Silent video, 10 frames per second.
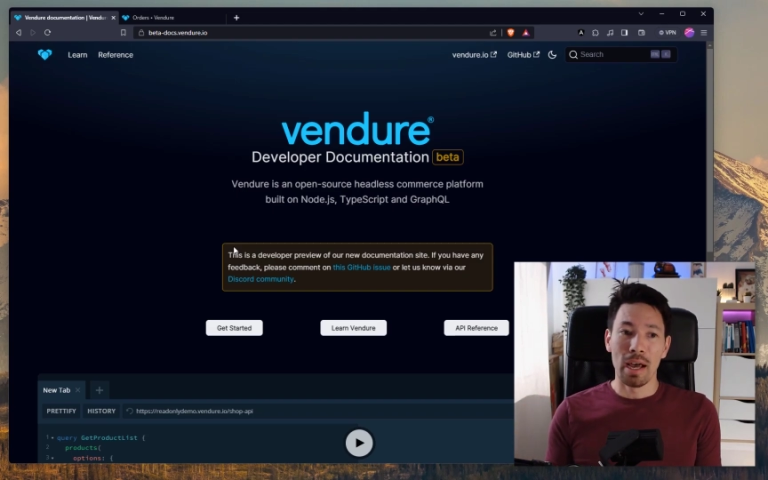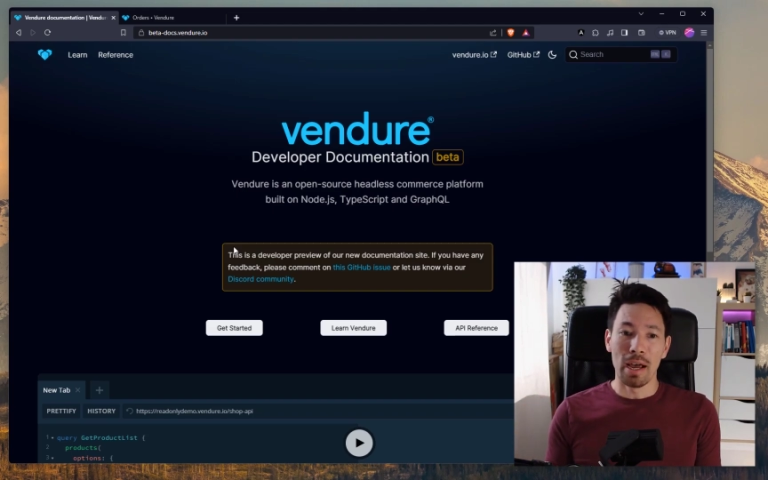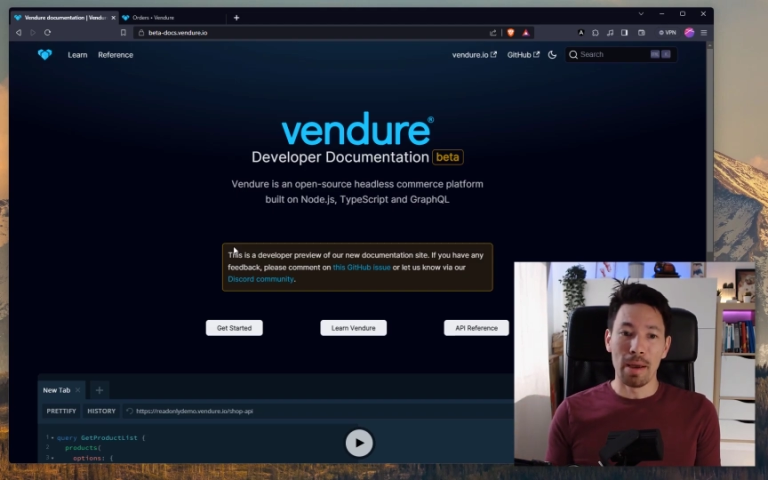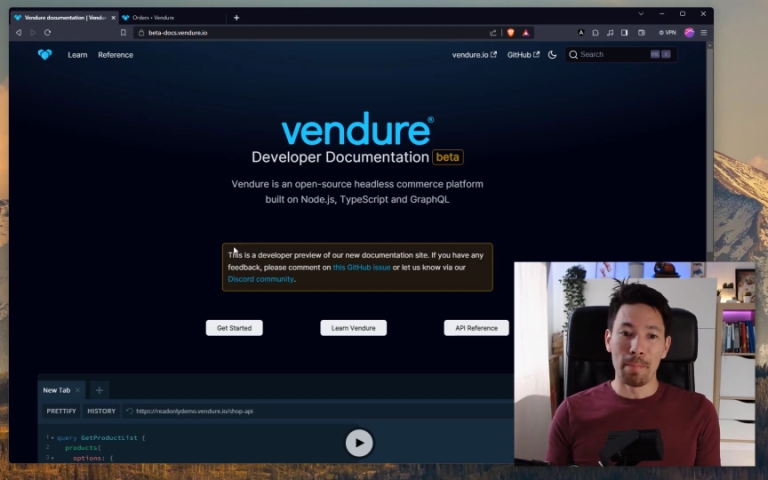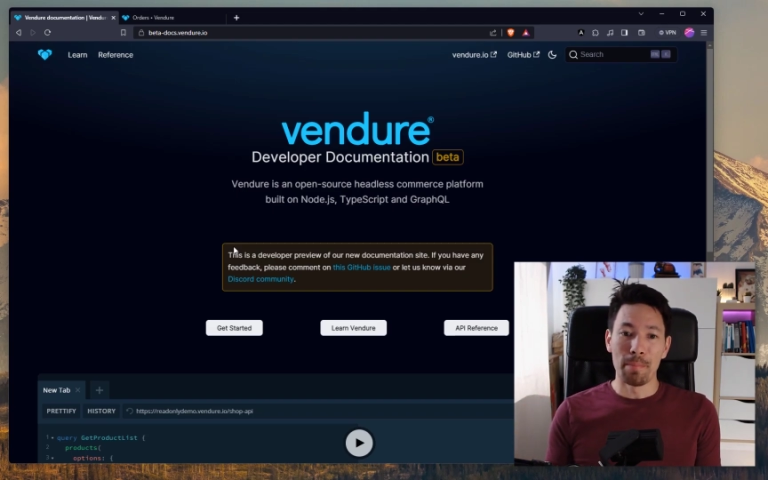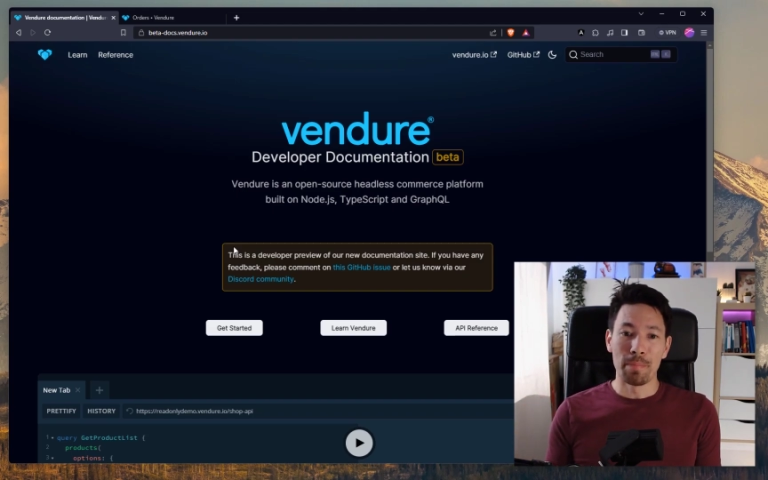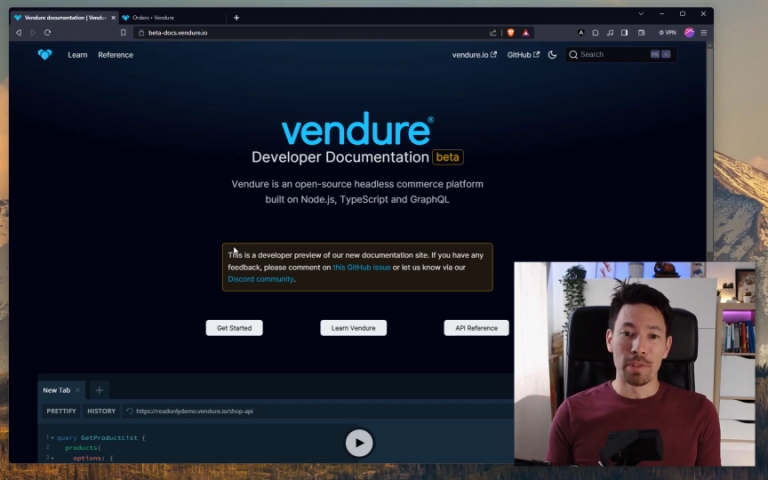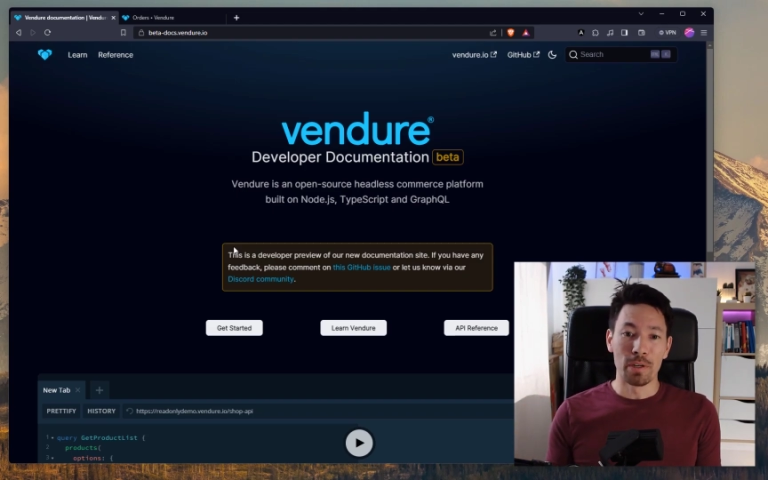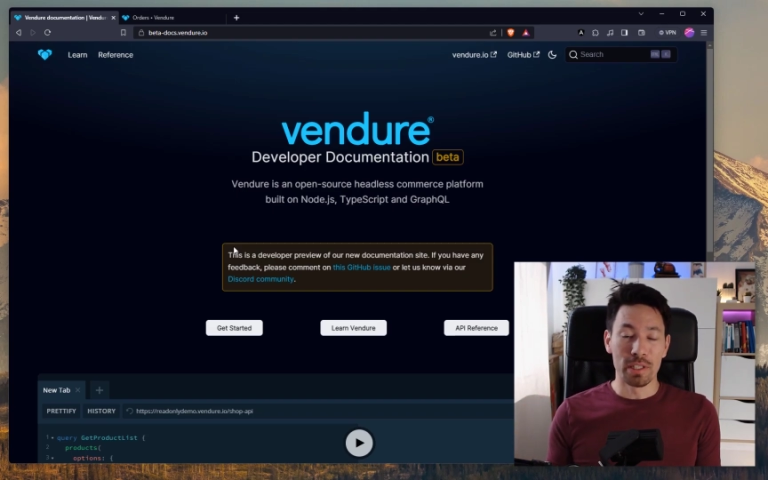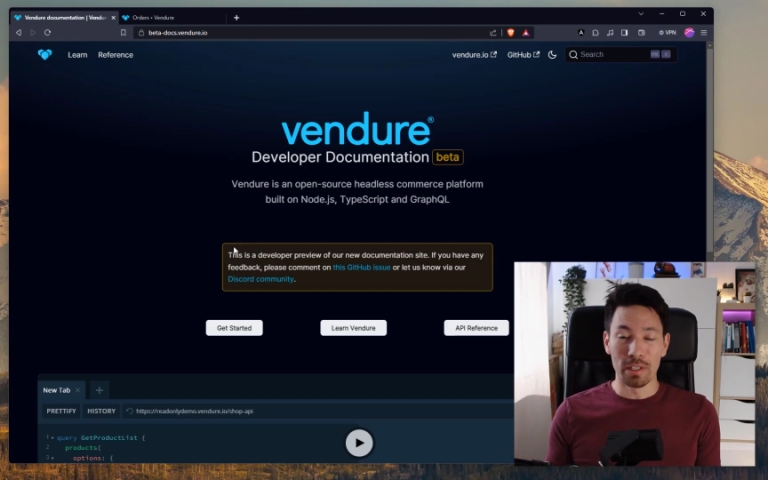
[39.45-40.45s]
There
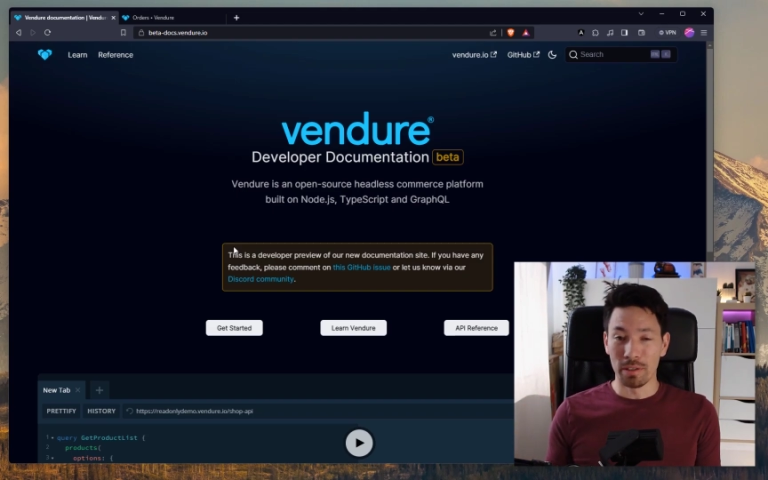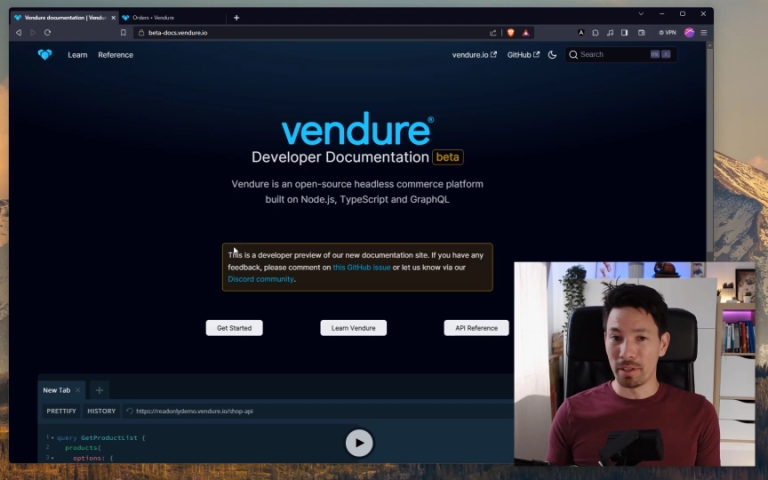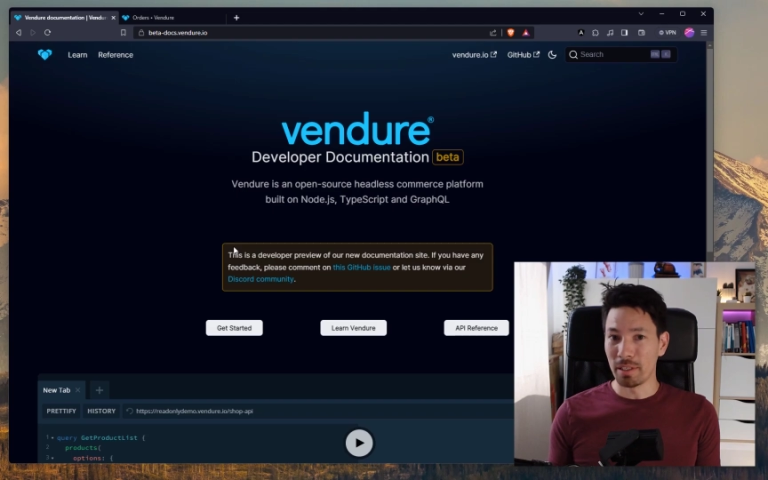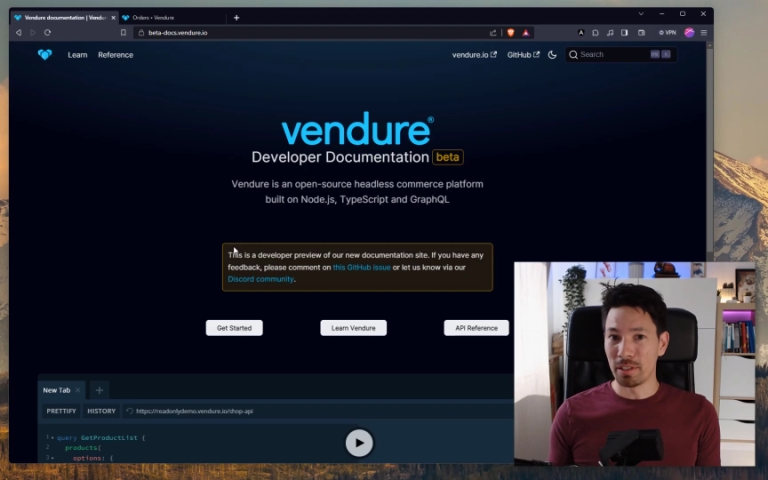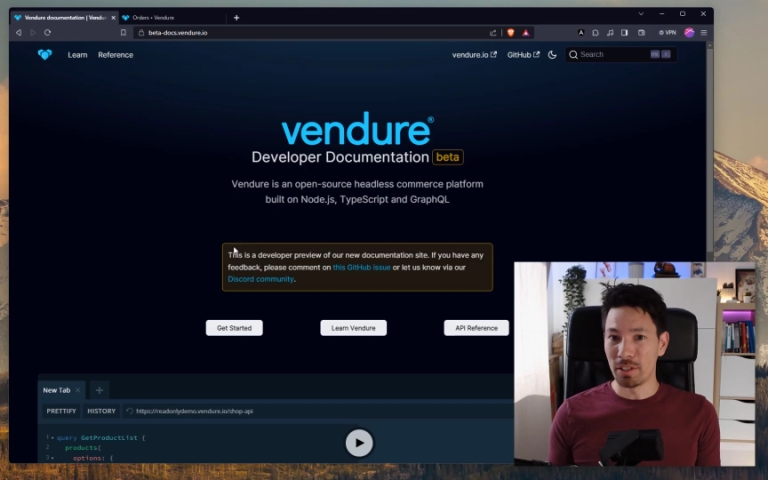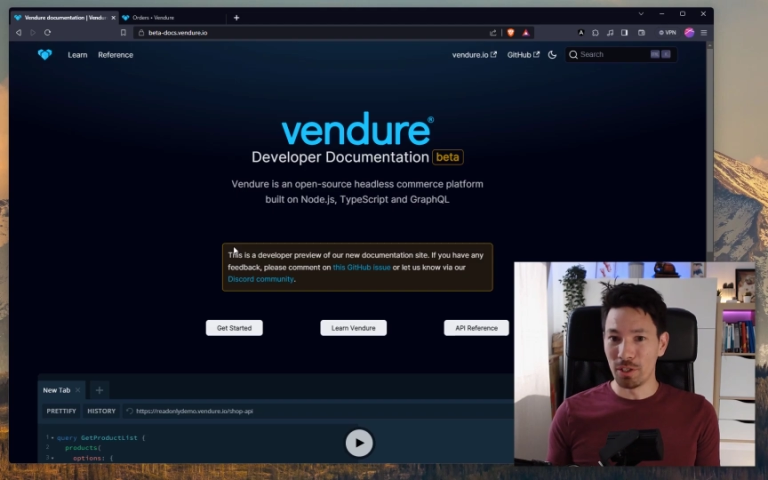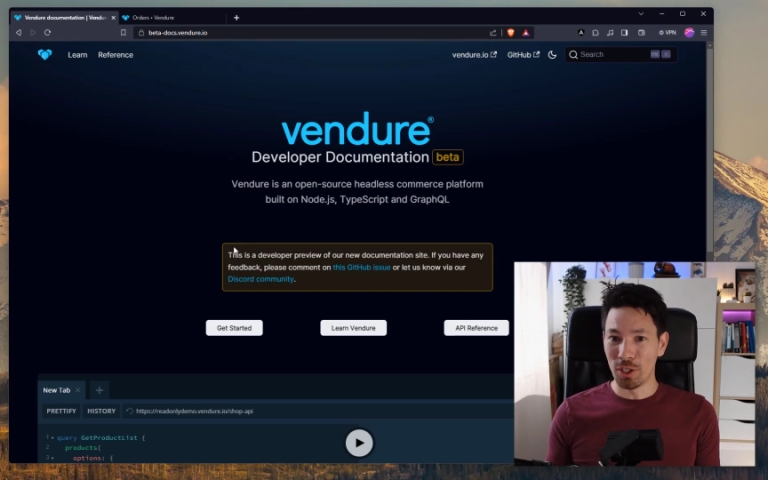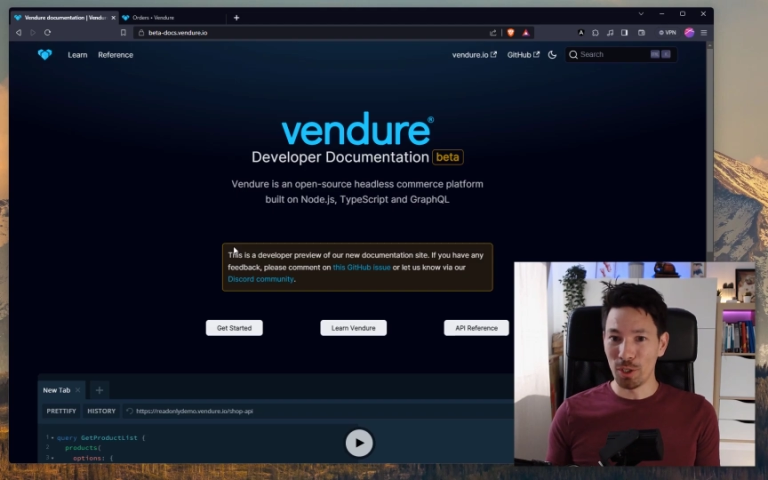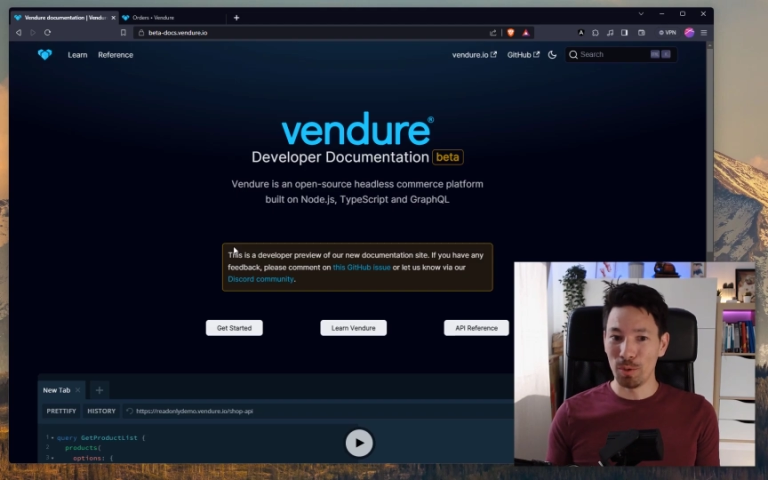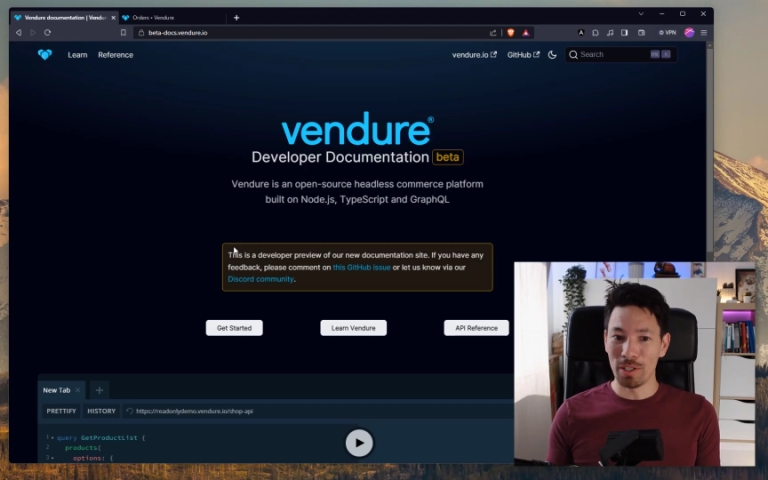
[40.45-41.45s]
are still things to
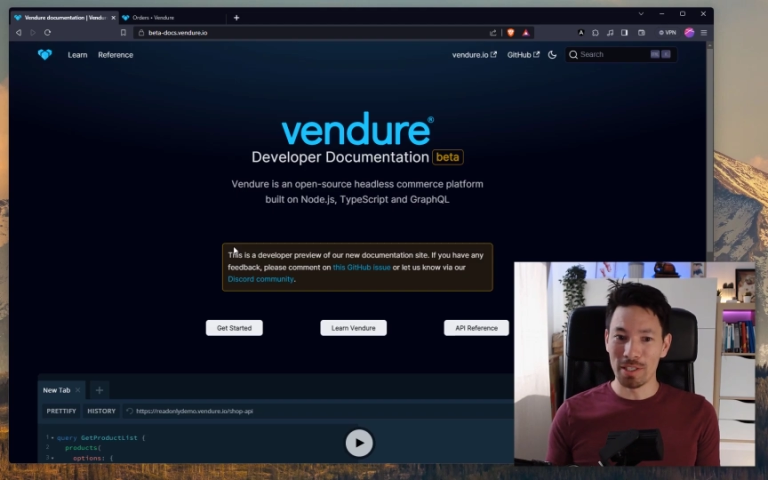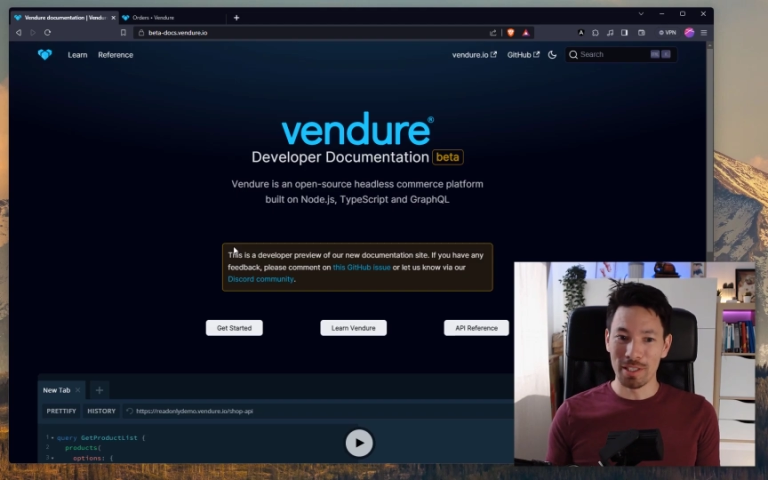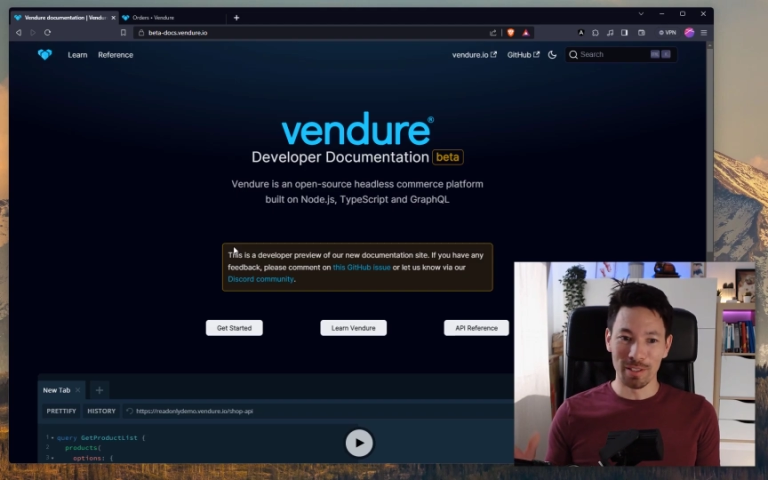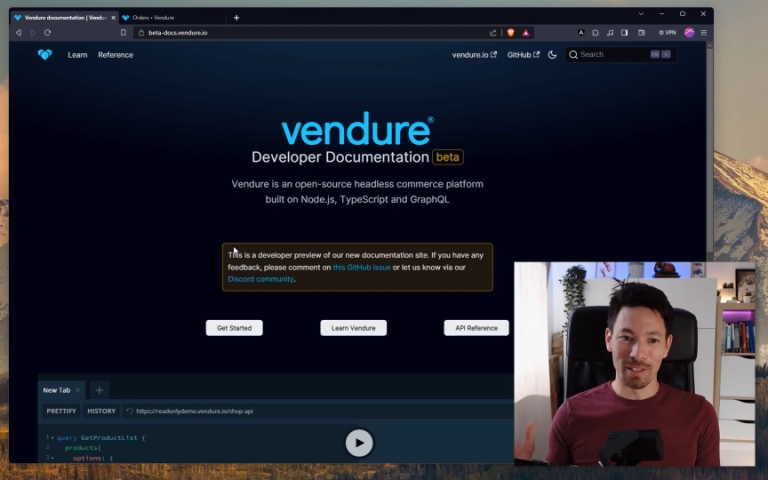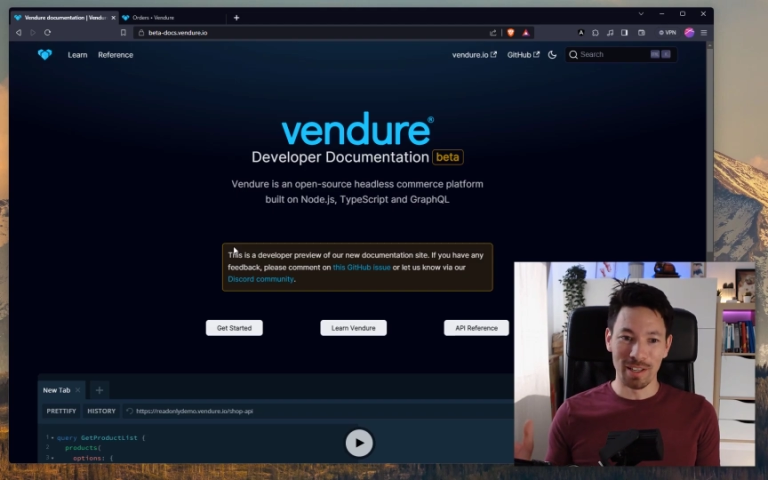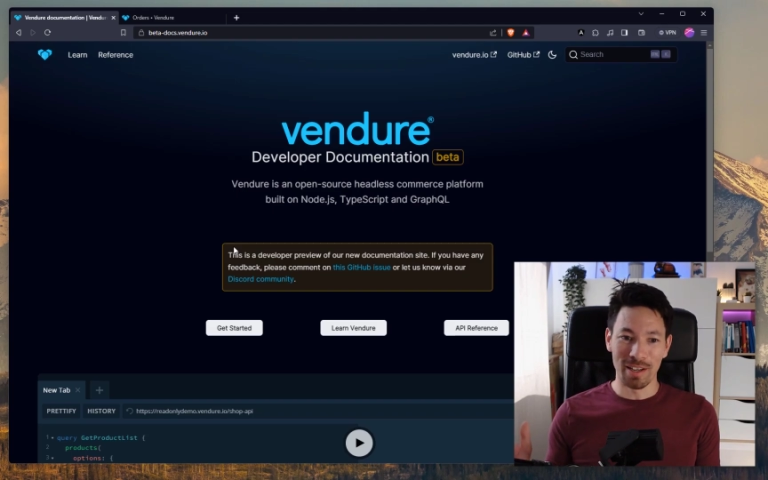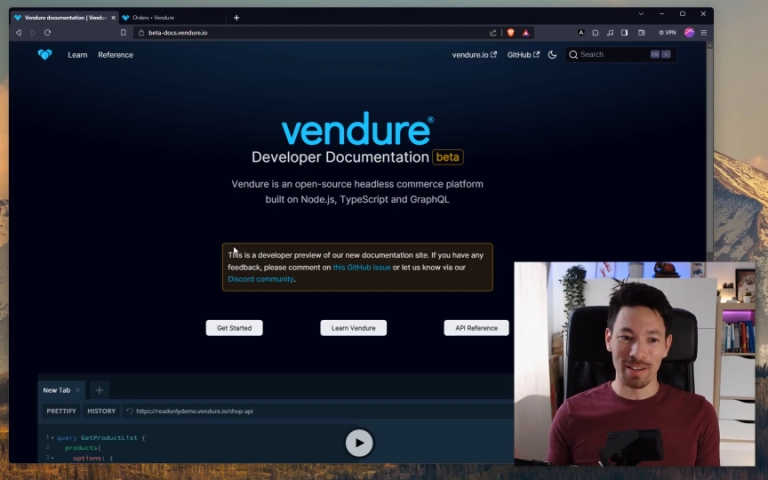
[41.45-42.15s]
do. There's still